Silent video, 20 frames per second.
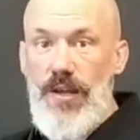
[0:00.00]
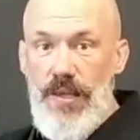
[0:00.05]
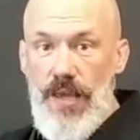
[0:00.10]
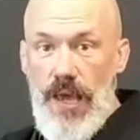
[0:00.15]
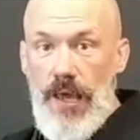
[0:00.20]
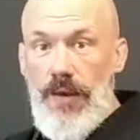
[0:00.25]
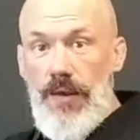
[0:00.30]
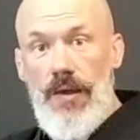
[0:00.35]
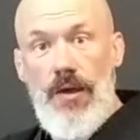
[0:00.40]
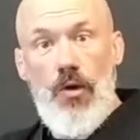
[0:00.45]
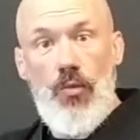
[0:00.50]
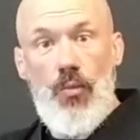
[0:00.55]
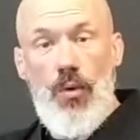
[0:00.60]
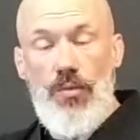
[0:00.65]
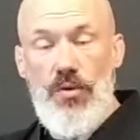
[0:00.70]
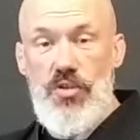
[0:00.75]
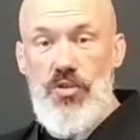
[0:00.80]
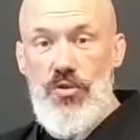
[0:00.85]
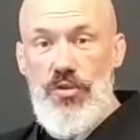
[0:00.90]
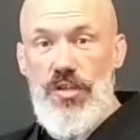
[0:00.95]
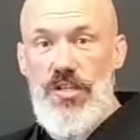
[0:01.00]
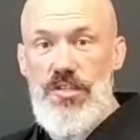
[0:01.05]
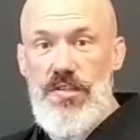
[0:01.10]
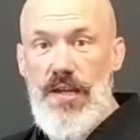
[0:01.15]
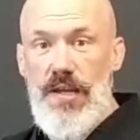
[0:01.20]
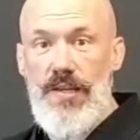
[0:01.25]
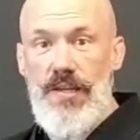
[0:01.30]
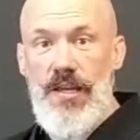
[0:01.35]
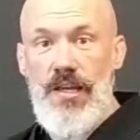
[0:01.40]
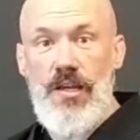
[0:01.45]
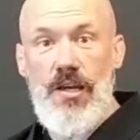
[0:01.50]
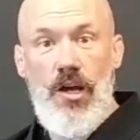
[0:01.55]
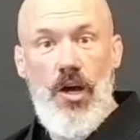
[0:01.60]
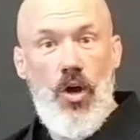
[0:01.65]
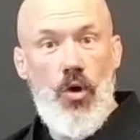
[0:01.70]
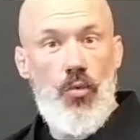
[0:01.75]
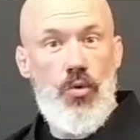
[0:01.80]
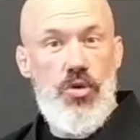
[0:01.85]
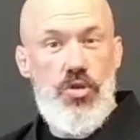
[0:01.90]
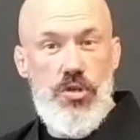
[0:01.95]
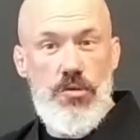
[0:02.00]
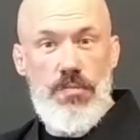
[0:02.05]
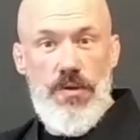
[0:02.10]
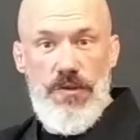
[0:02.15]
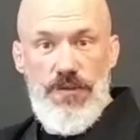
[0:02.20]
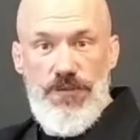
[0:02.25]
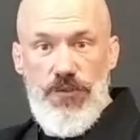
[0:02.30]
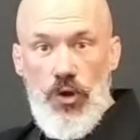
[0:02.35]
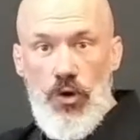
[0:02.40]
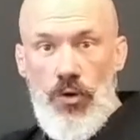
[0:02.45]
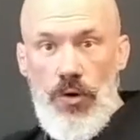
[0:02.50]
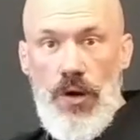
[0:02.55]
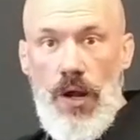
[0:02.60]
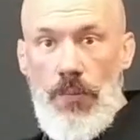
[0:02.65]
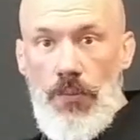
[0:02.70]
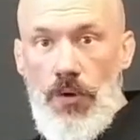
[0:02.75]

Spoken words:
Again, when we do this technique, we should be fluid. I'm